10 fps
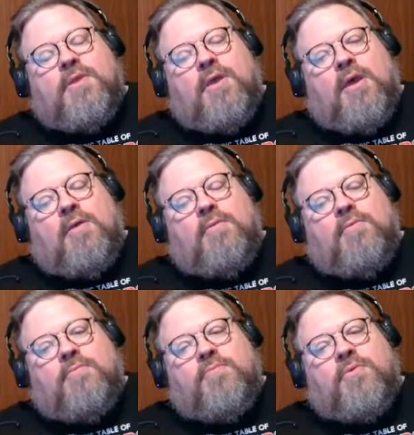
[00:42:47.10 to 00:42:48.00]
uh,
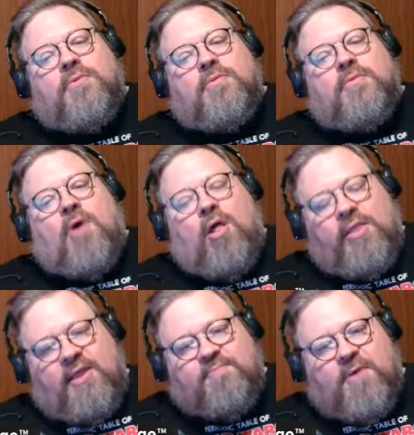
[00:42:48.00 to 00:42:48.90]

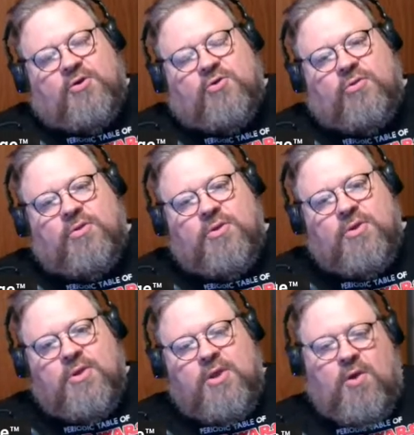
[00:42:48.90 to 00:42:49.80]
holiday special
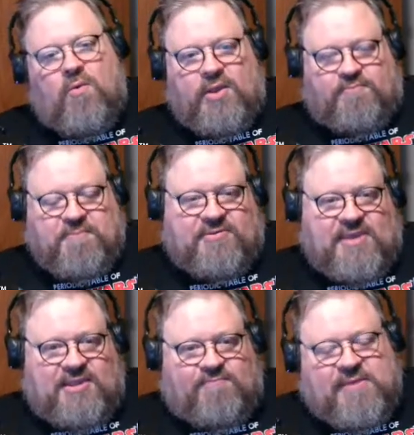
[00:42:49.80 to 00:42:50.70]
was,
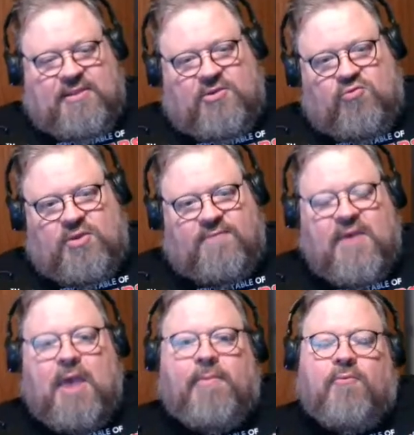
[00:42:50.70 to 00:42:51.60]
besides meeting Chewie's
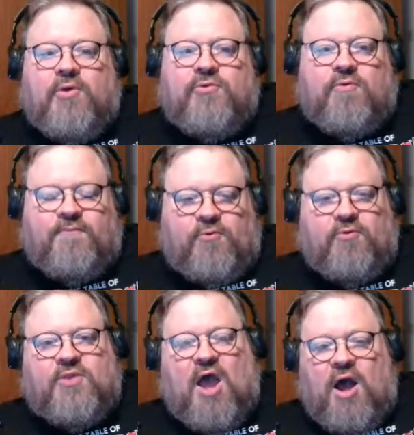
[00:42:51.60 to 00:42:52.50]
family, was your
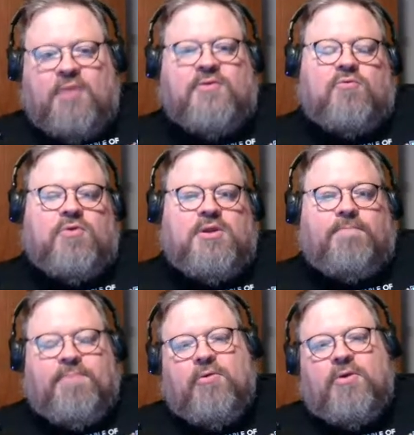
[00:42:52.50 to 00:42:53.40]
first on-screen
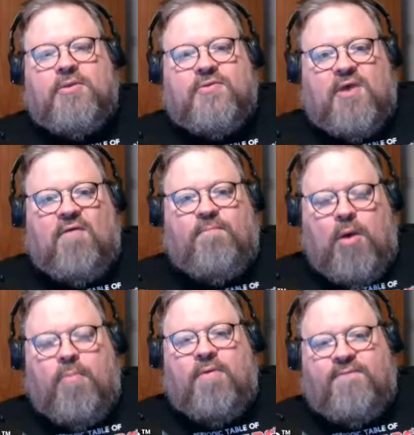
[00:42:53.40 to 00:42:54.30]
appearance of
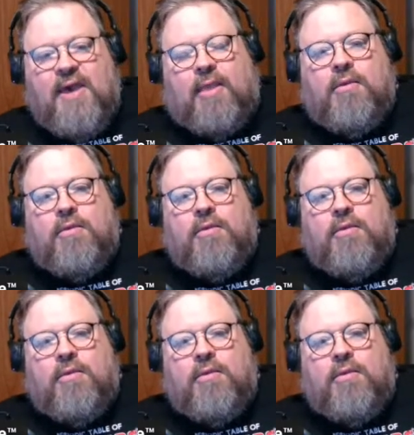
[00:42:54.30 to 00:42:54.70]
Boba Fett,